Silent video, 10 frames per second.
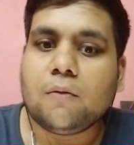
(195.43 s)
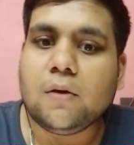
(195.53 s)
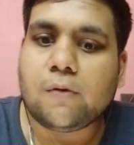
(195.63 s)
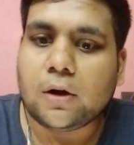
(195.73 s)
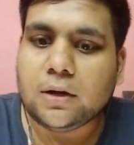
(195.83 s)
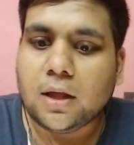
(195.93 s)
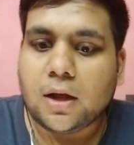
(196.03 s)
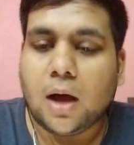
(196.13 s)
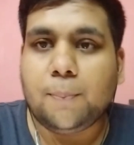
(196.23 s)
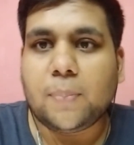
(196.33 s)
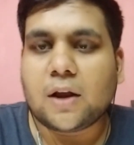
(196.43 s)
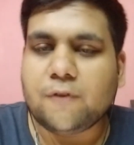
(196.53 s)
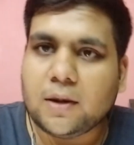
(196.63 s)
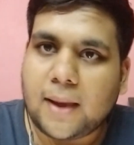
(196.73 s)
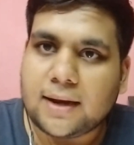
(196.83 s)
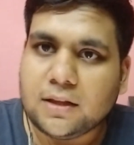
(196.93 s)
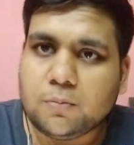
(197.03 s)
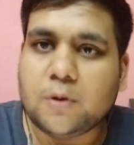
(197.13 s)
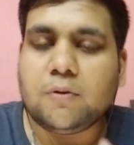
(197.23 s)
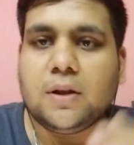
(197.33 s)
We want a perfect
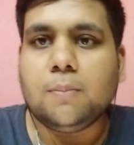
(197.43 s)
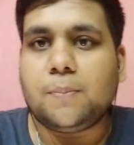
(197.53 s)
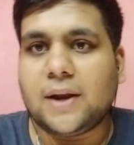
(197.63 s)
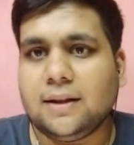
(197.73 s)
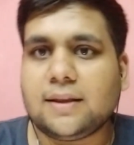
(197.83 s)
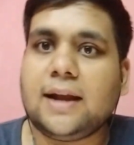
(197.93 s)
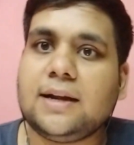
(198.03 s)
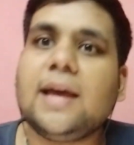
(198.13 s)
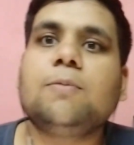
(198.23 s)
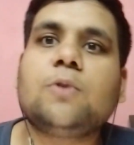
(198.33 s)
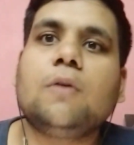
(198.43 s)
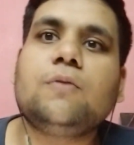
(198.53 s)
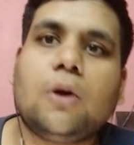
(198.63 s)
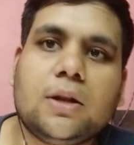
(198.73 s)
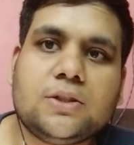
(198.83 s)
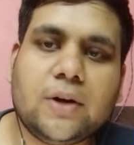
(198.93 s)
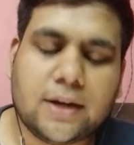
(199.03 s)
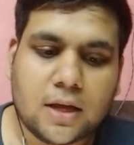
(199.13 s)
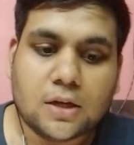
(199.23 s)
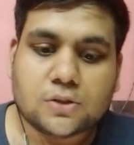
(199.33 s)
balance between breadth and depth of knowledge, right?